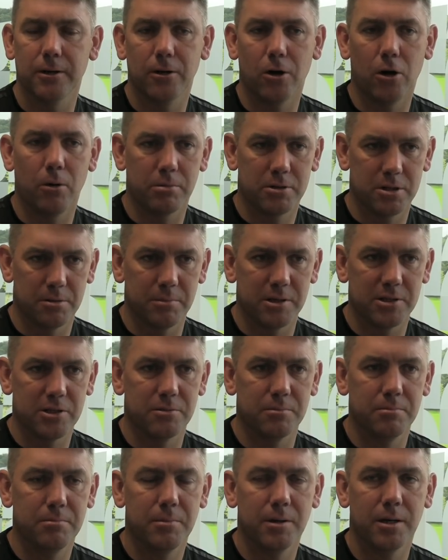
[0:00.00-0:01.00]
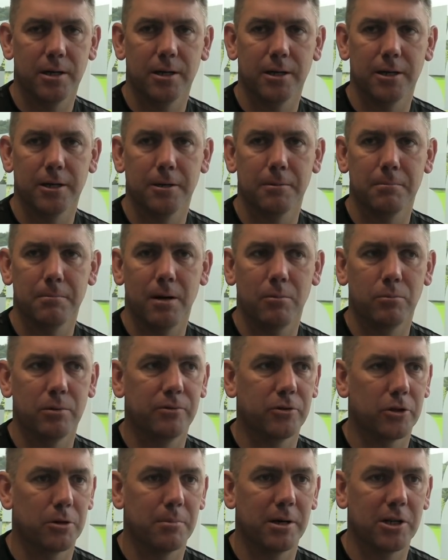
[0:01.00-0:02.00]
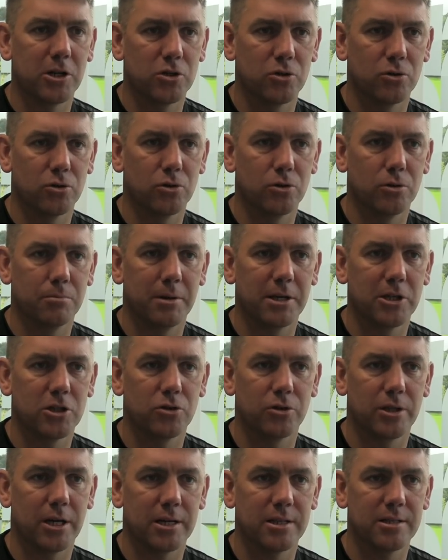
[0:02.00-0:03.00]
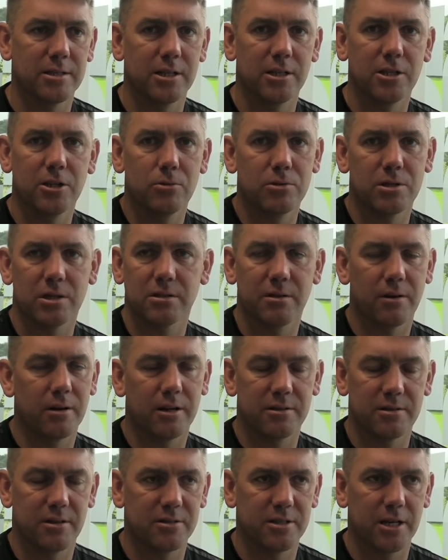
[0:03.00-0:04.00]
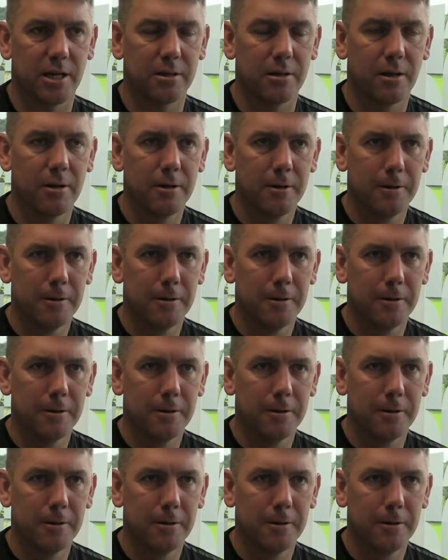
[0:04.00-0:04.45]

optimism, and we've got to make sure that continues. As I said,